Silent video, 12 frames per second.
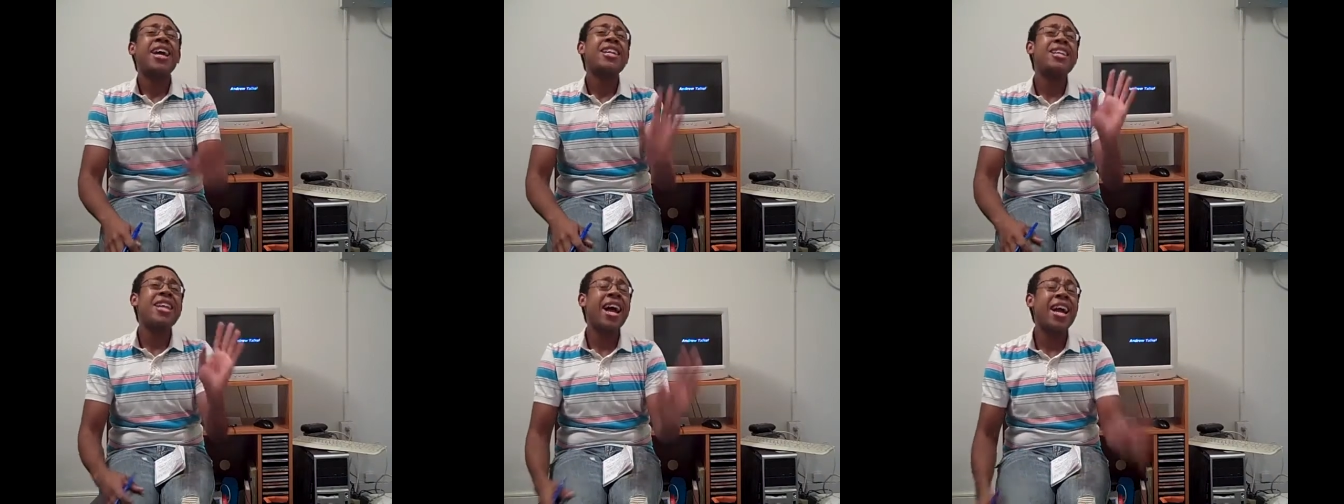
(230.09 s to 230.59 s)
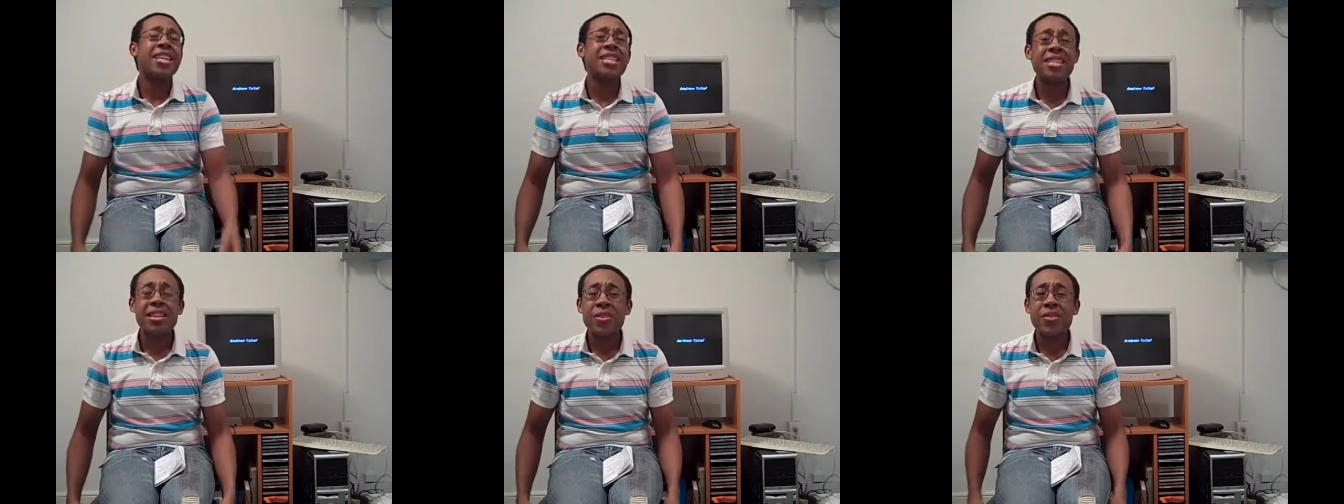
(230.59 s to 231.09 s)

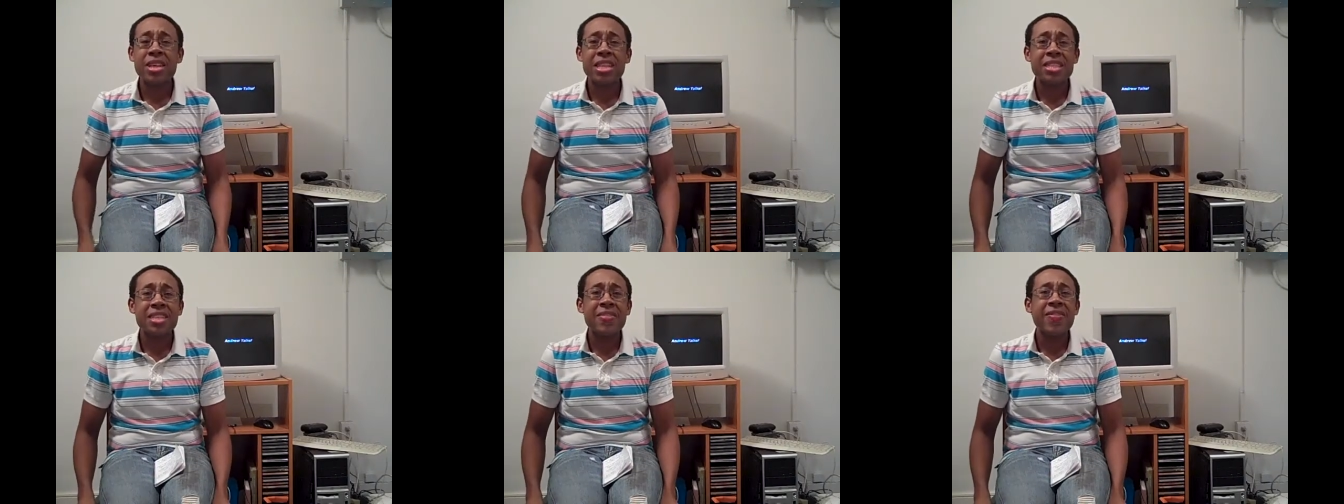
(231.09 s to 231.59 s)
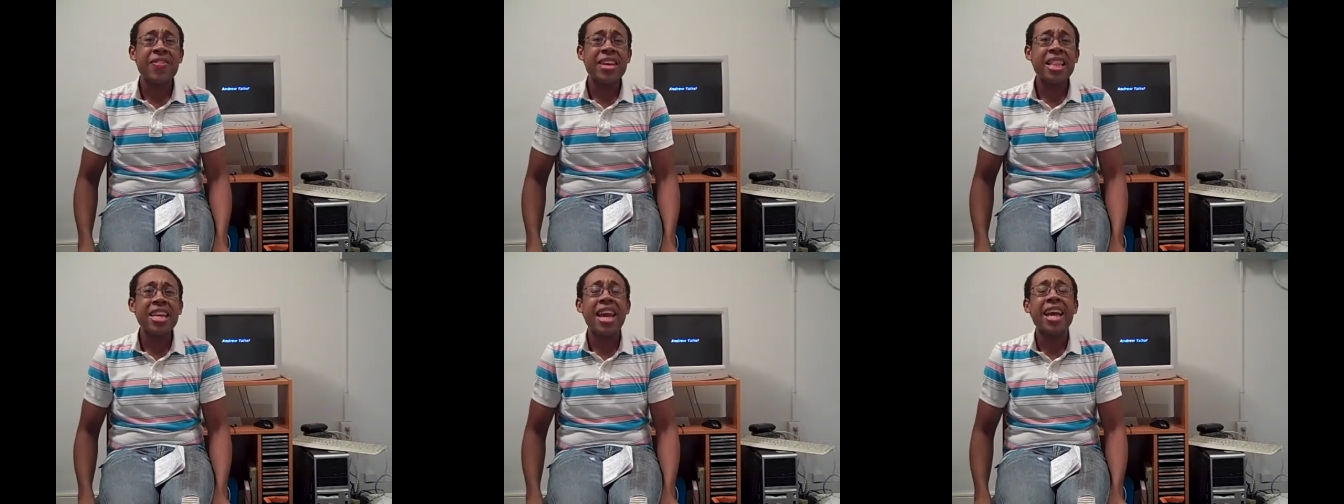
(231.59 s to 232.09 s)
90 degrees in
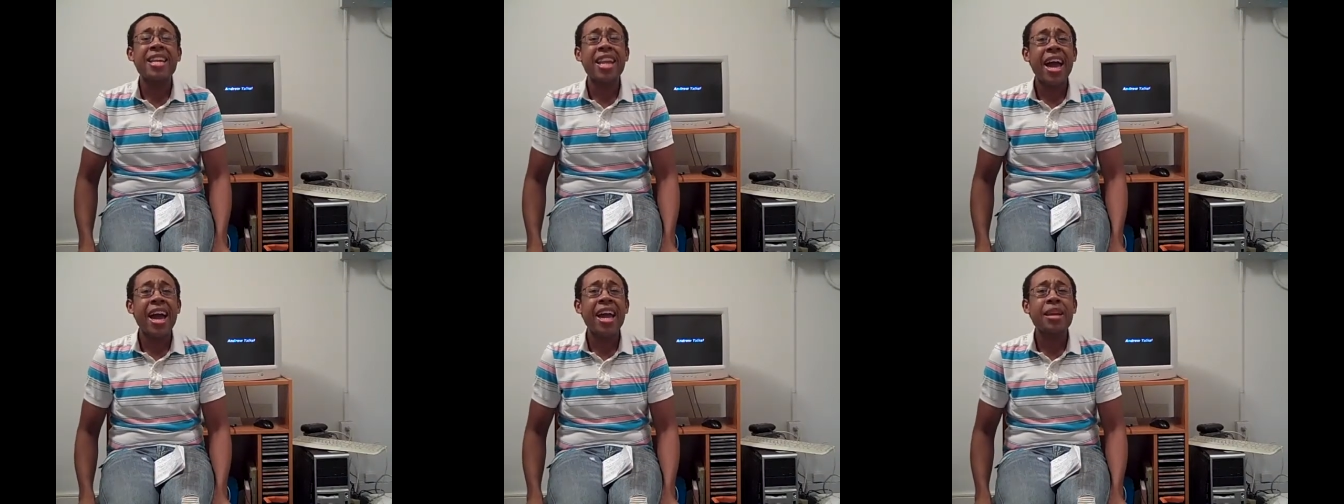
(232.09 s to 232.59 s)
Philly at 9